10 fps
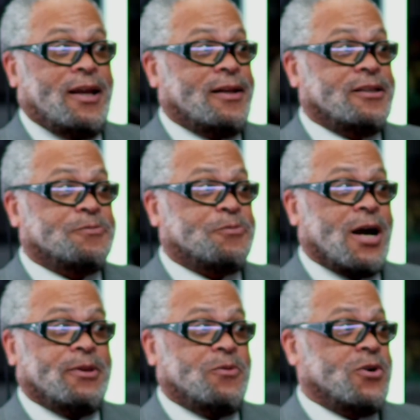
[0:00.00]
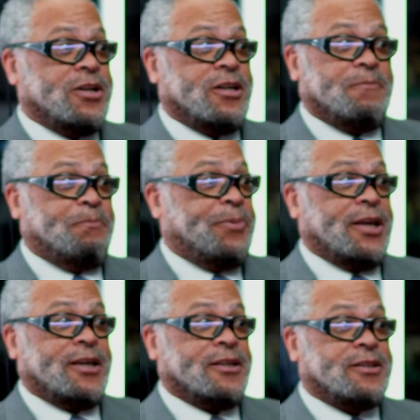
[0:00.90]
is probably one of the
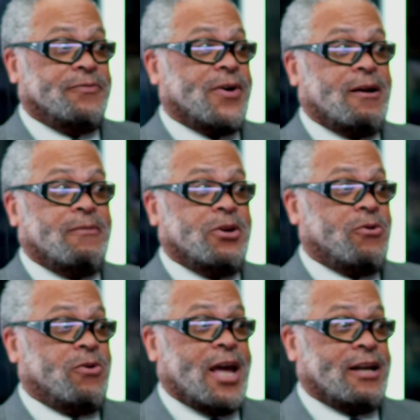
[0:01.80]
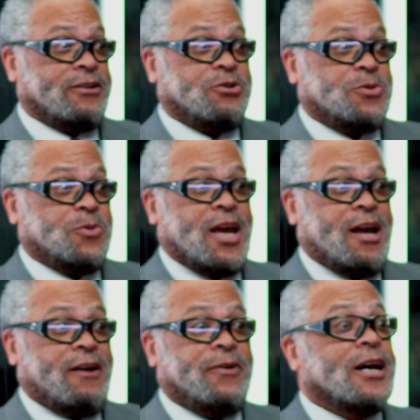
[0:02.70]
biggest environmental hazards we have,